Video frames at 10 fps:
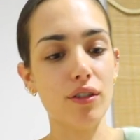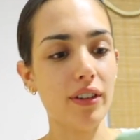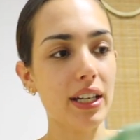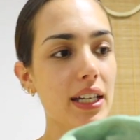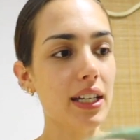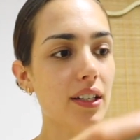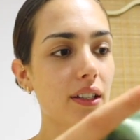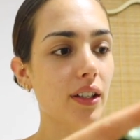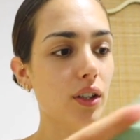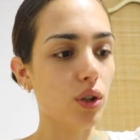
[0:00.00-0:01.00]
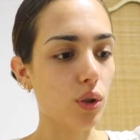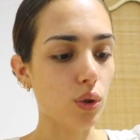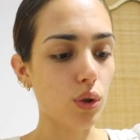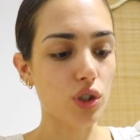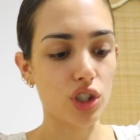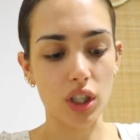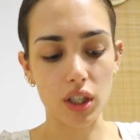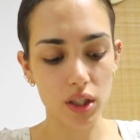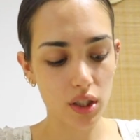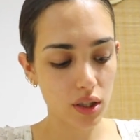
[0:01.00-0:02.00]
green,
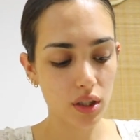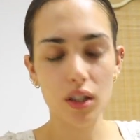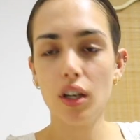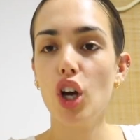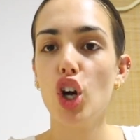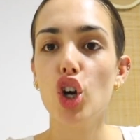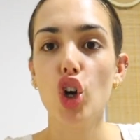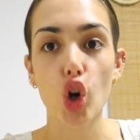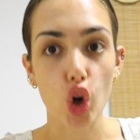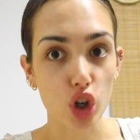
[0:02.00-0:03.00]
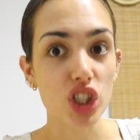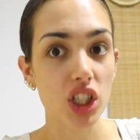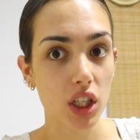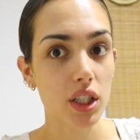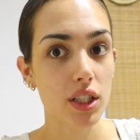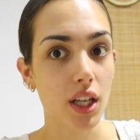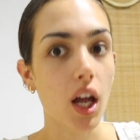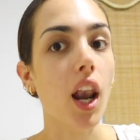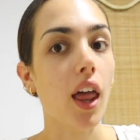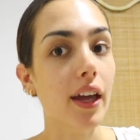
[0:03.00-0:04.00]
gorgeous, gorgeous,
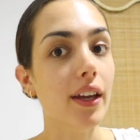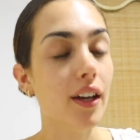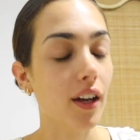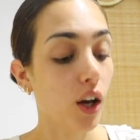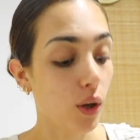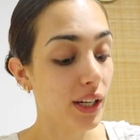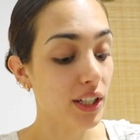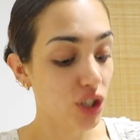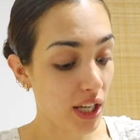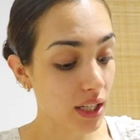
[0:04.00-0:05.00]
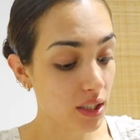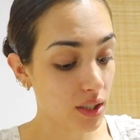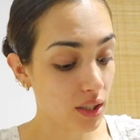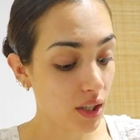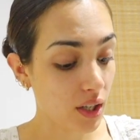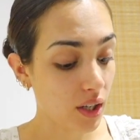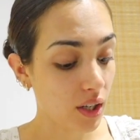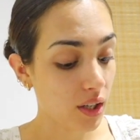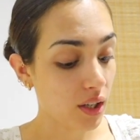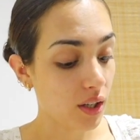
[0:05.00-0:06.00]
like, holy shit,
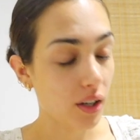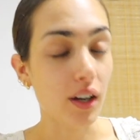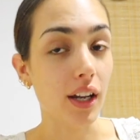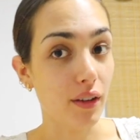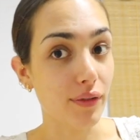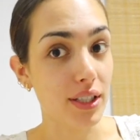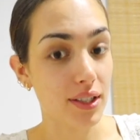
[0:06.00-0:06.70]
I love this